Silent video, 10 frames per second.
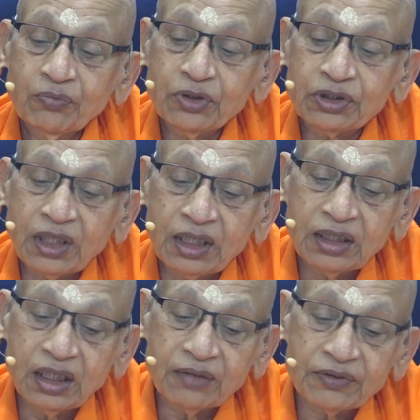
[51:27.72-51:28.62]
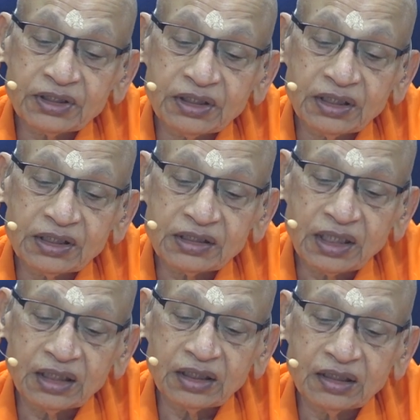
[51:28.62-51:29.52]
Putradya labhasya
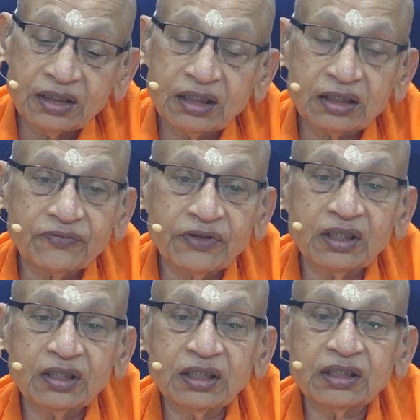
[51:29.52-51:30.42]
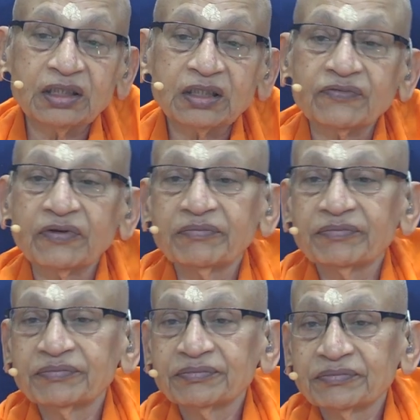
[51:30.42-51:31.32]
sadha adhinatvena
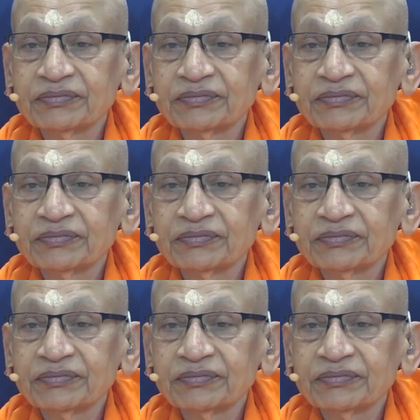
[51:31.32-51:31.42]
anityatvam.